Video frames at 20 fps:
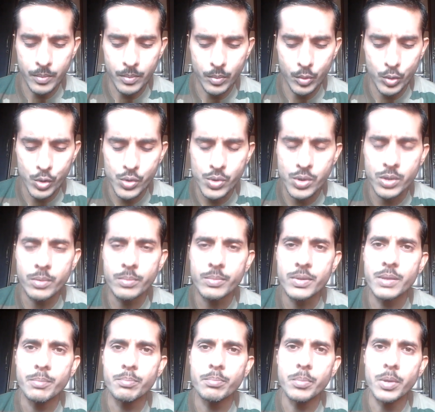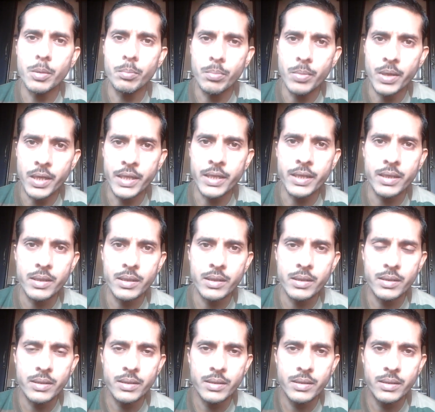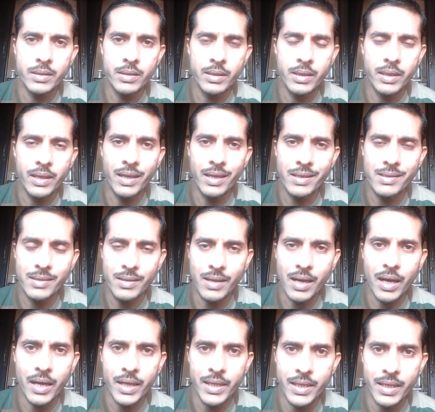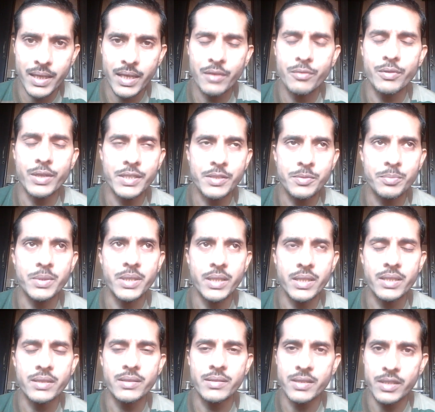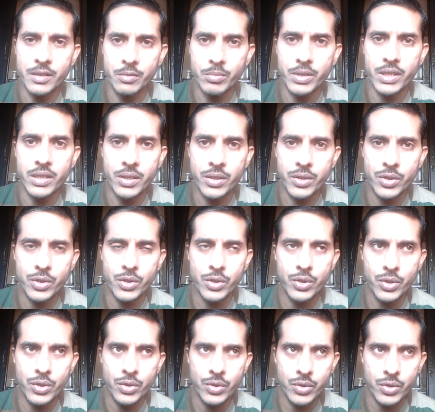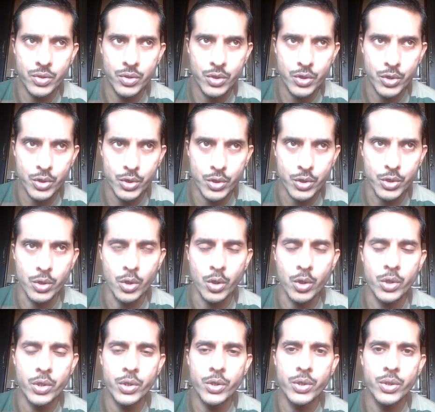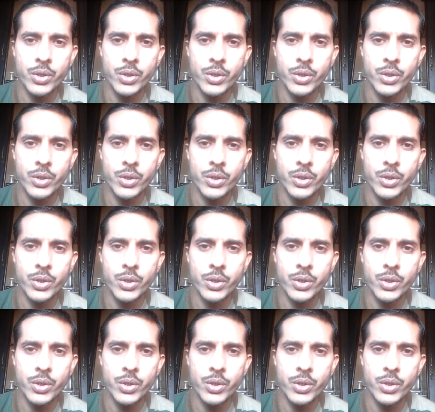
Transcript: Most of the public, as I have experienced in my short